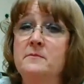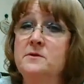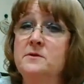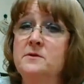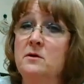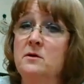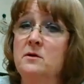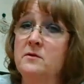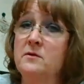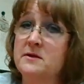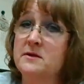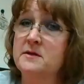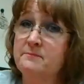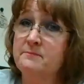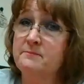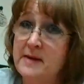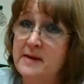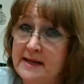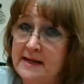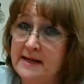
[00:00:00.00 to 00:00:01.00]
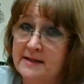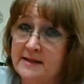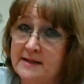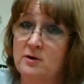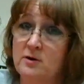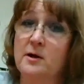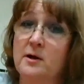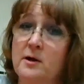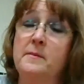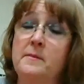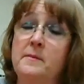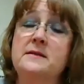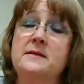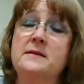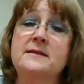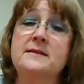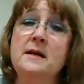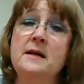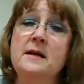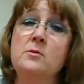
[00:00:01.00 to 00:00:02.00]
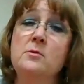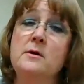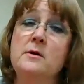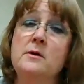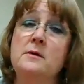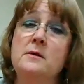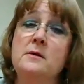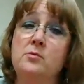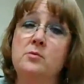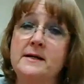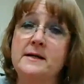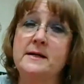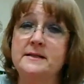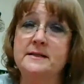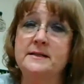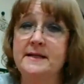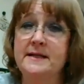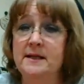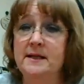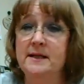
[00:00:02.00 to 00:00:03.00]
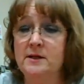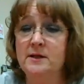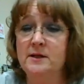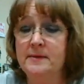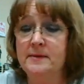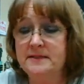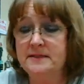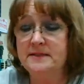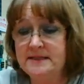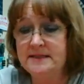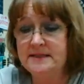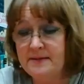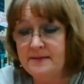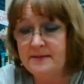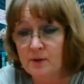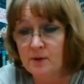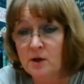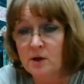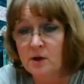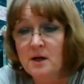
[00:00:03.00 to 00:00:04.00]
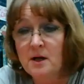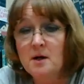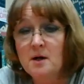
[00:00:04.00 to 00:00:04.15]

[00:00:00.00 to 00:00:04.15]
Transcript: So the pickings are a little bit slimmer and the prices get a little bit steeper.